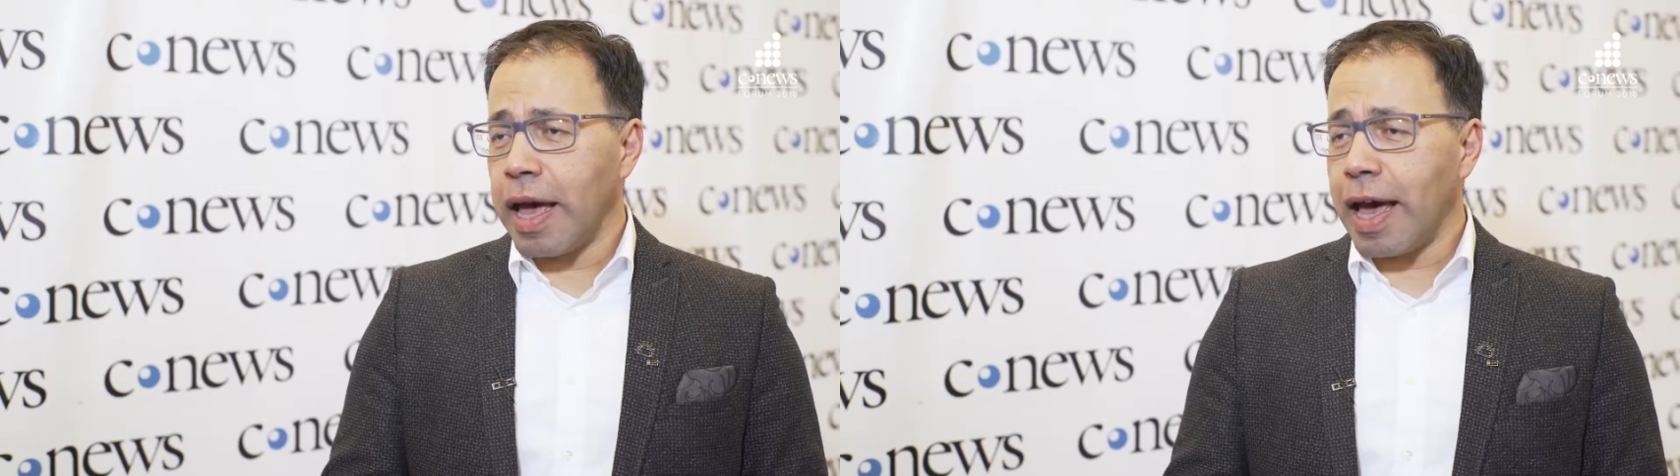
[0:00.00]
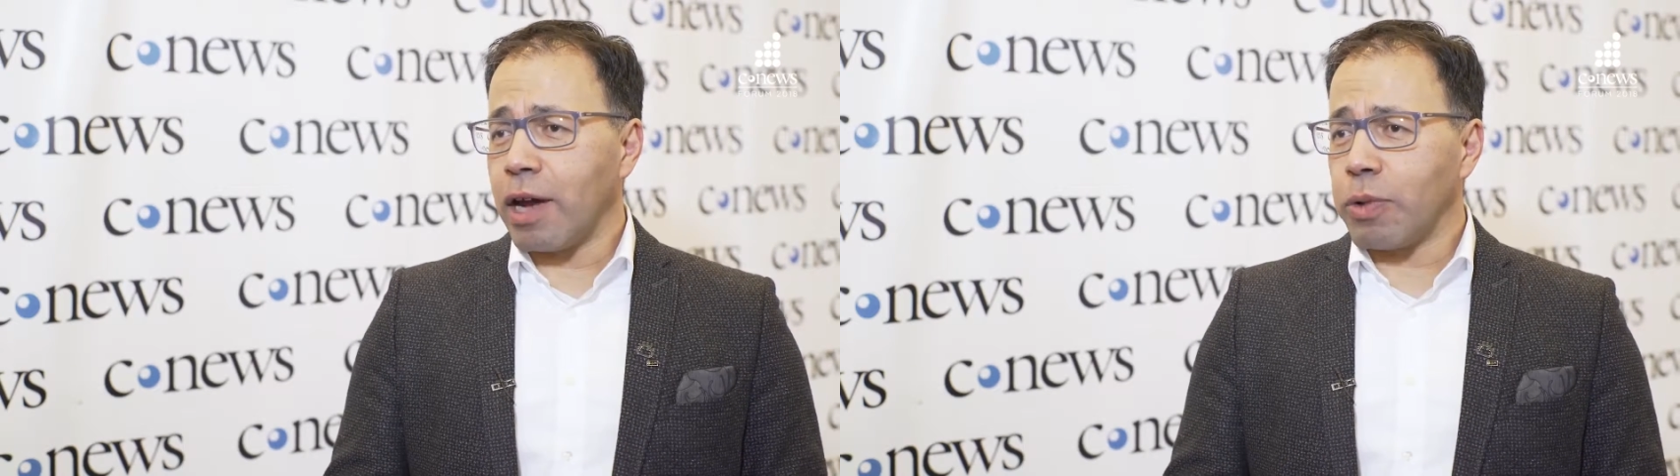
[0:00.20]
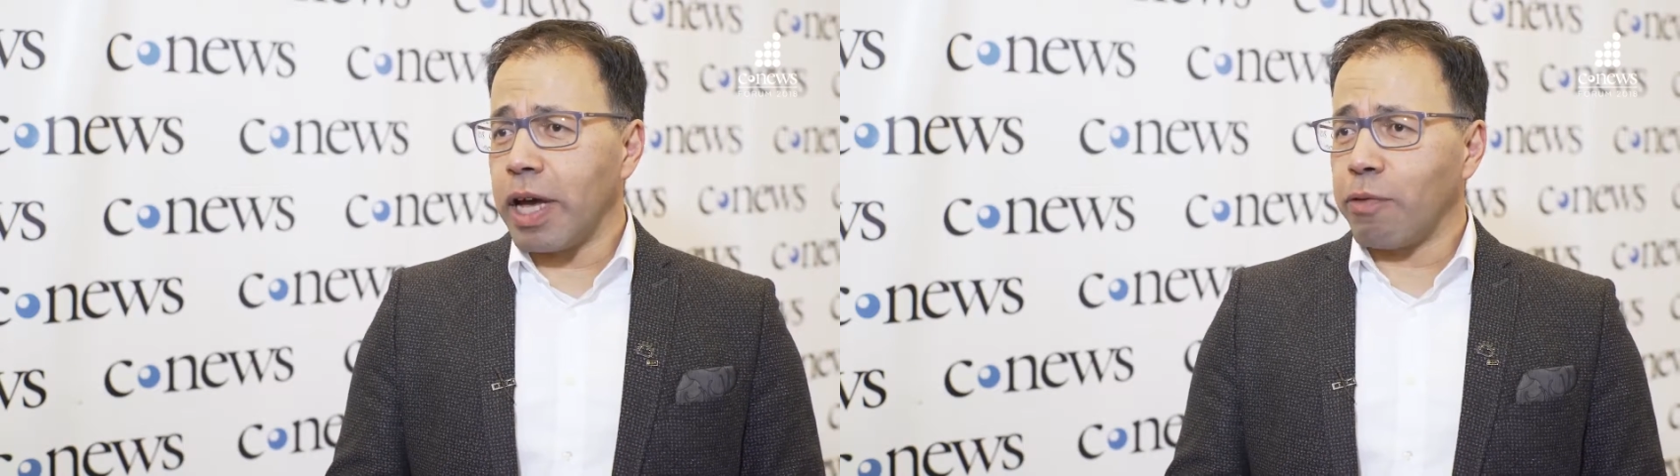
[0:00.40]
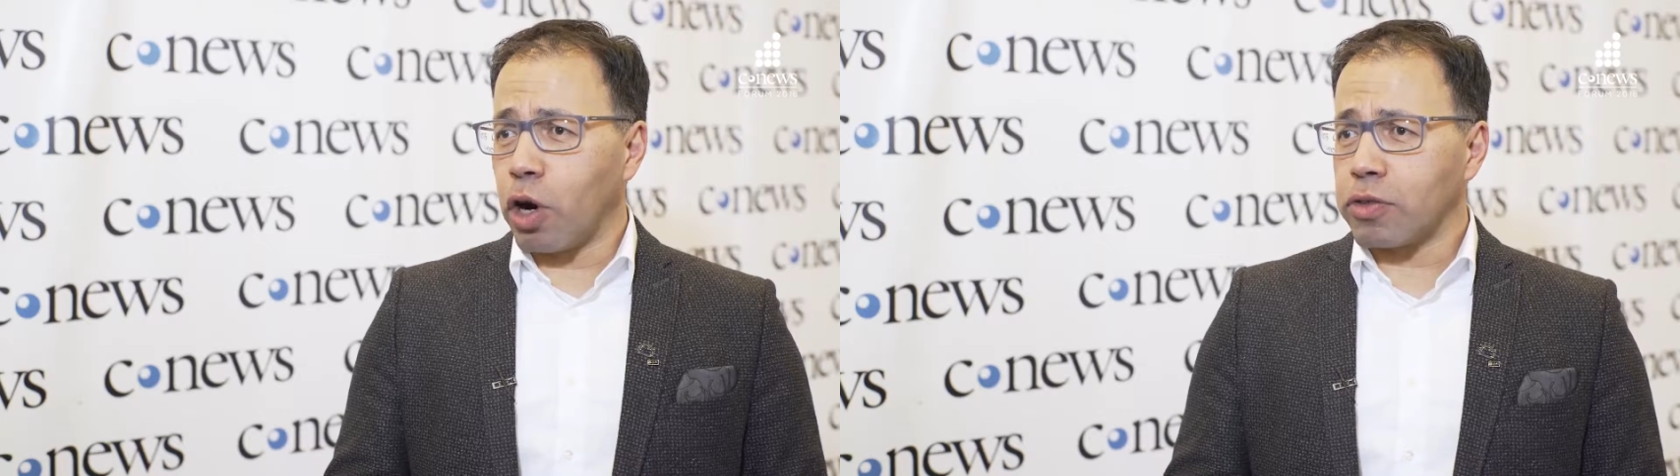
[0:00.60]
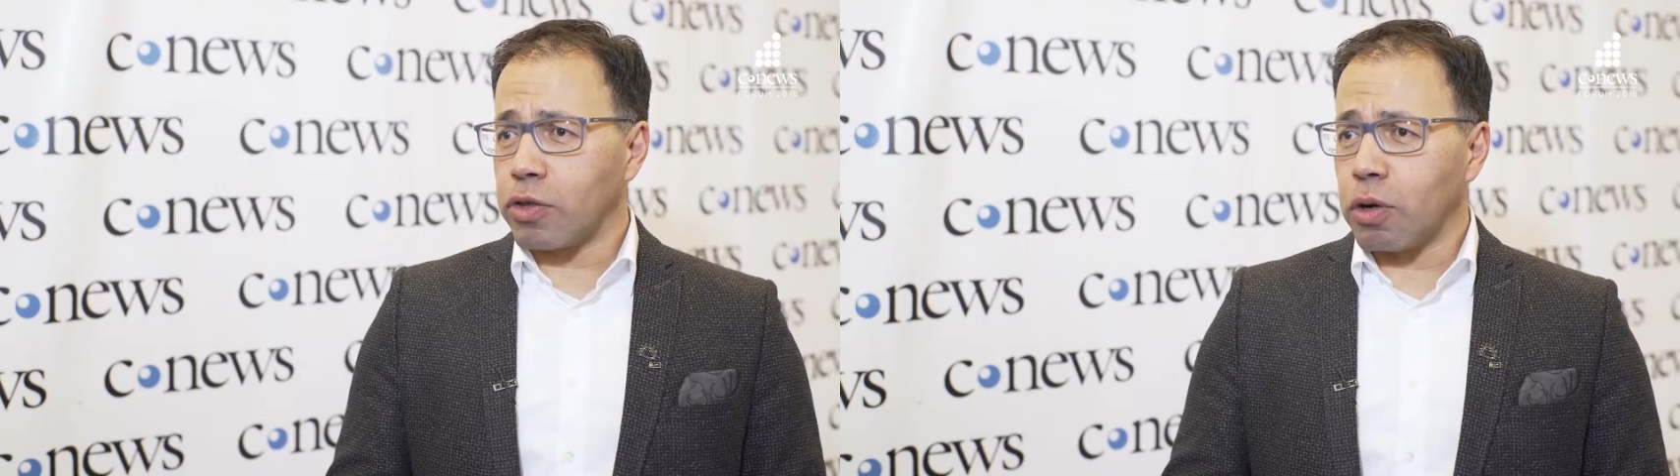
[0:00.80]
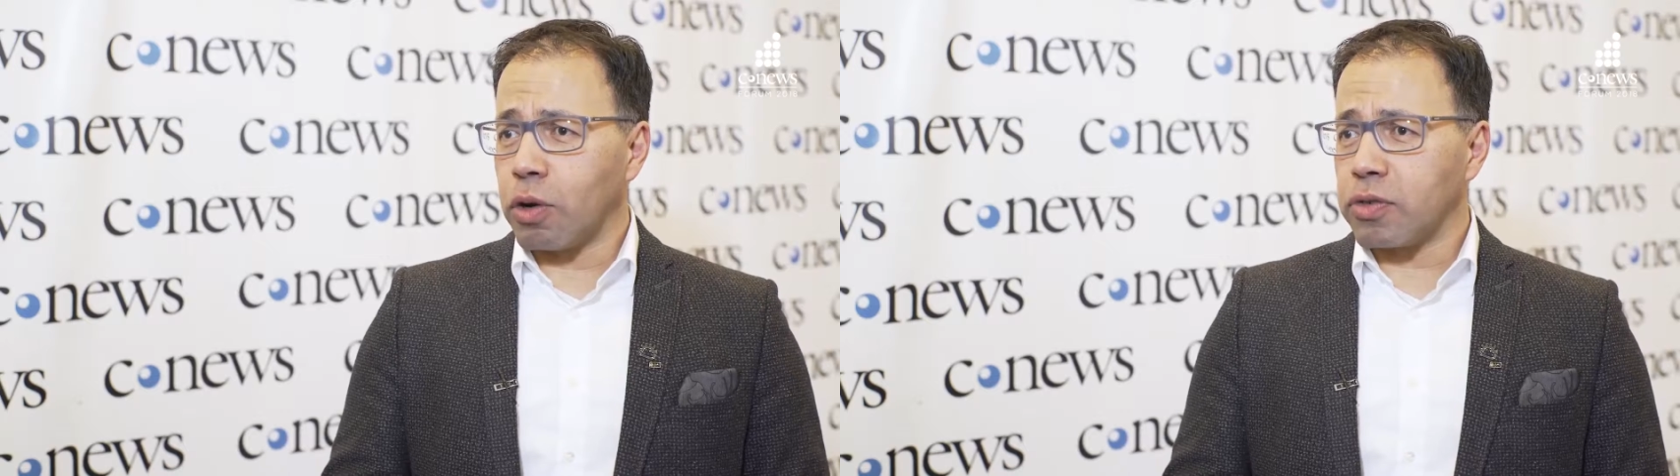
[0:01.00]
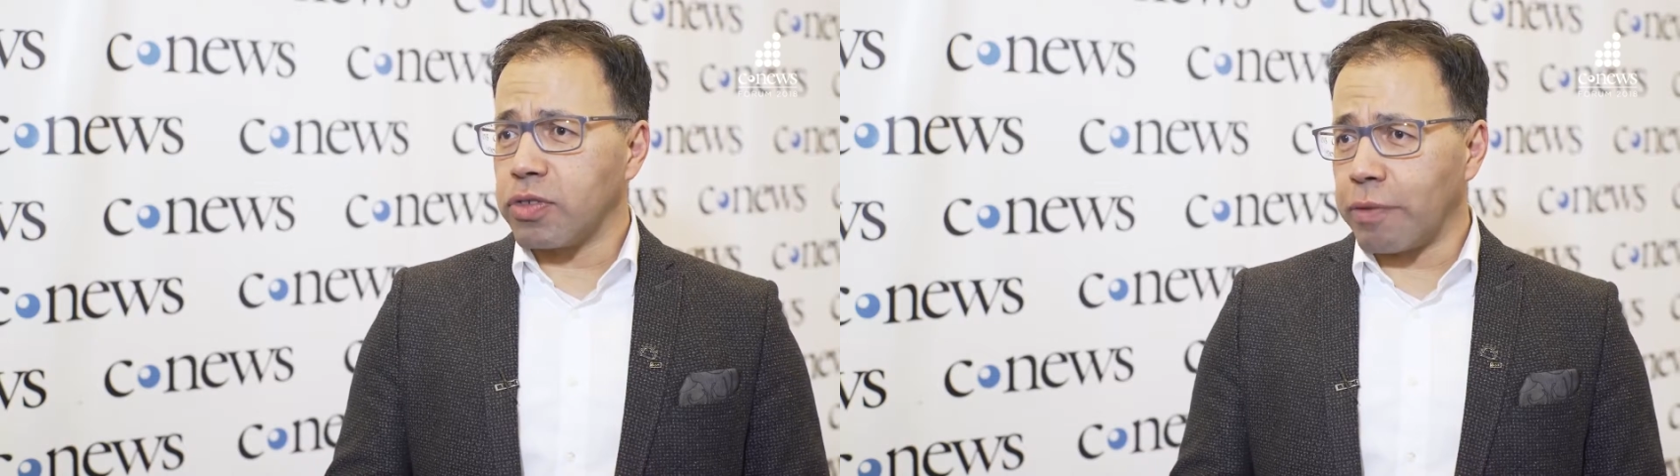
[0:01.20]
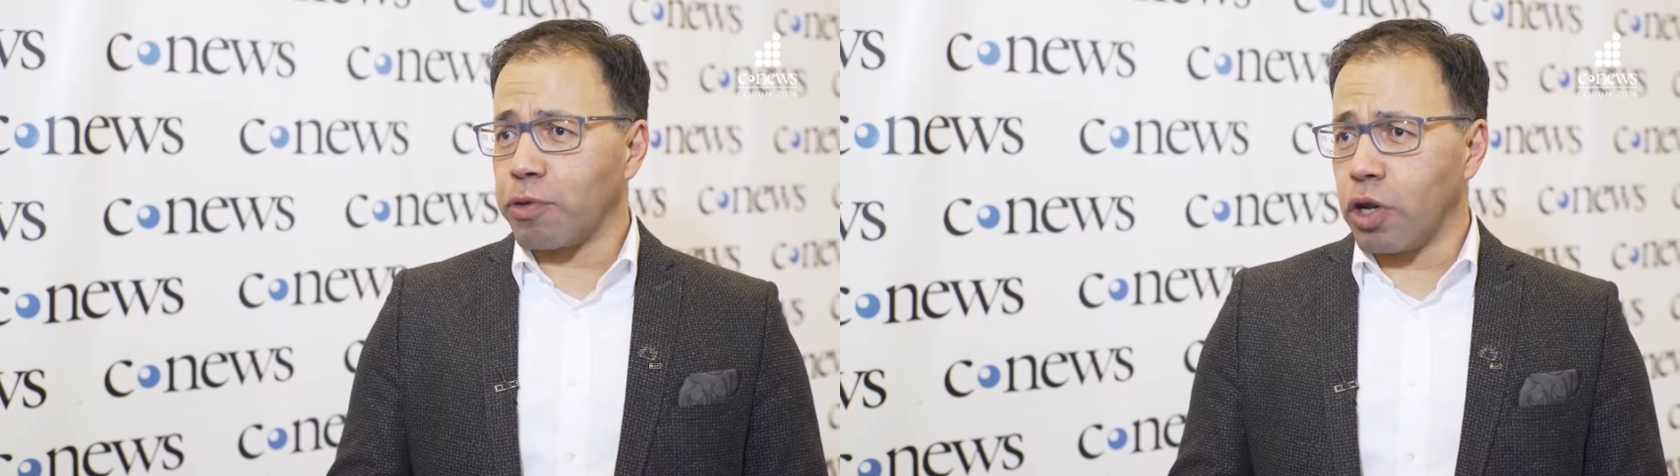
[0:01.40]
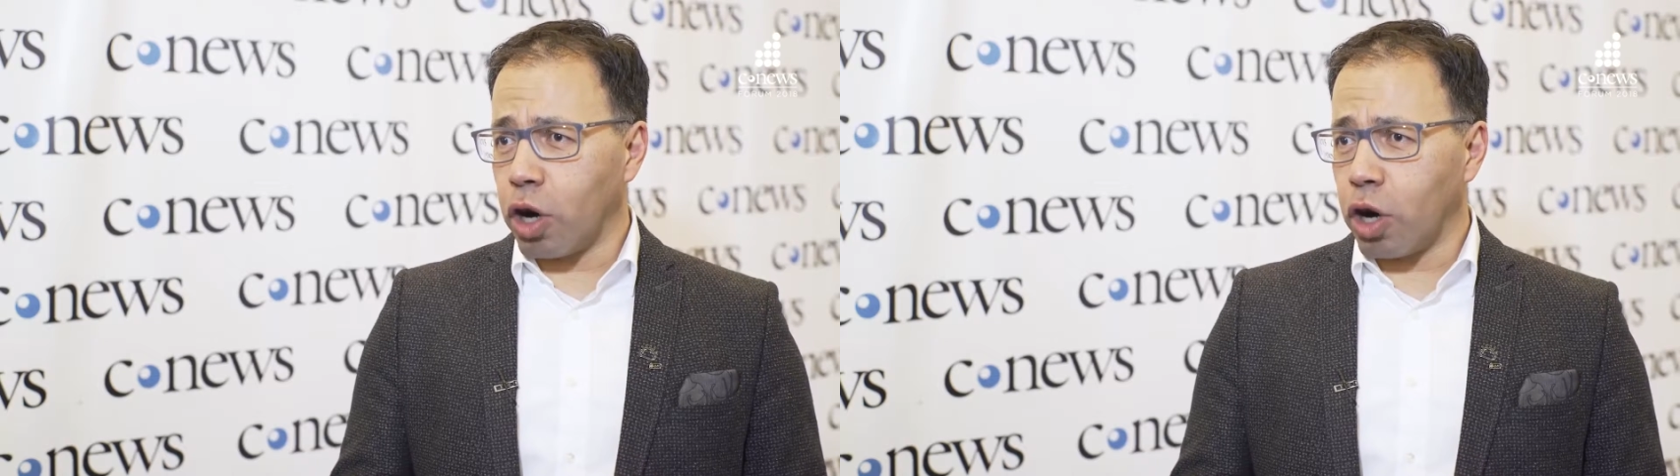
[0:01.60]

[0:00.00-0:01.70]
and we have also several